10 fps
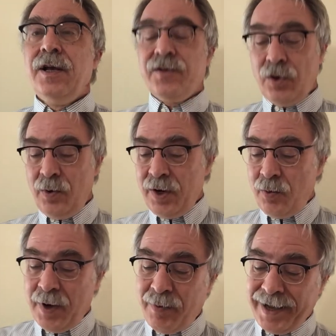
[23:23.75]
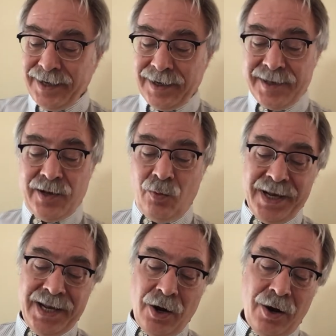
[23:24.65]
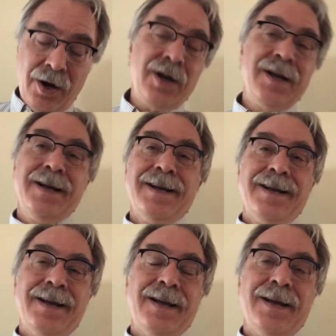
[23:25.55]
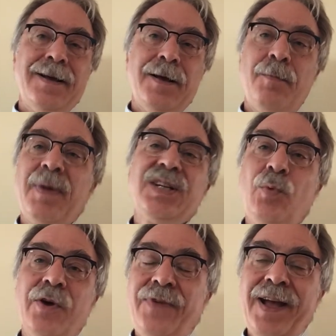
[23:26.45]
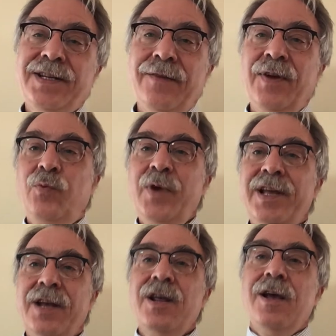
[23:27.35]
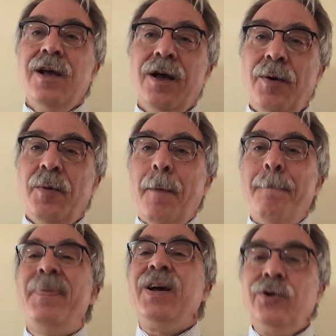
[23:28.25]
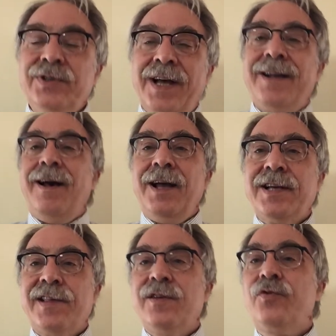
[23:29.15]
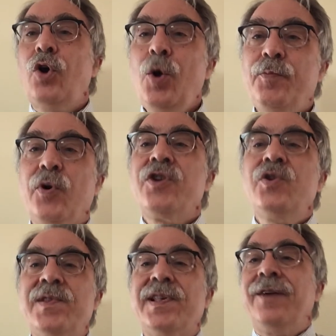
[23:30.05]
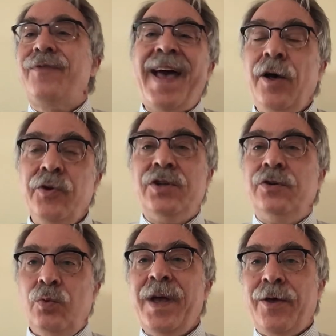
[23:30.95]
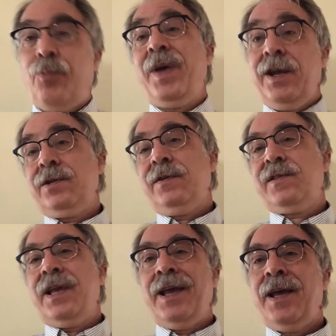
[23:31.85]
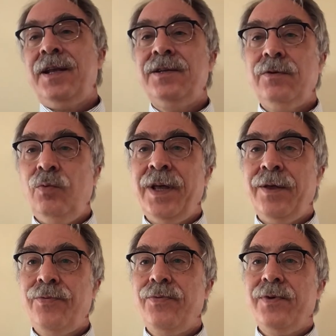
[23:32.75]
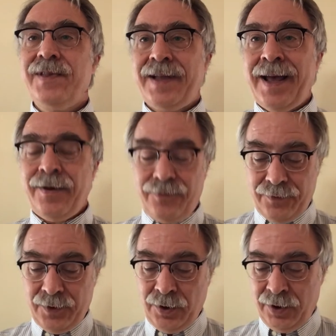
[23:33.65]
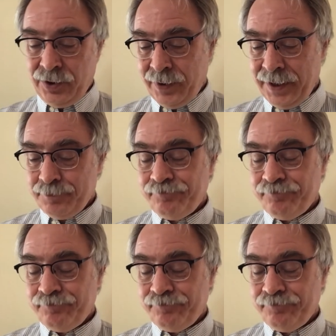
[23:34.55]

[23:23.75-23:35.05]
So we, we recognize that we are much more effective if we can uh, build a context of co-producing value with patients and with staff along the way.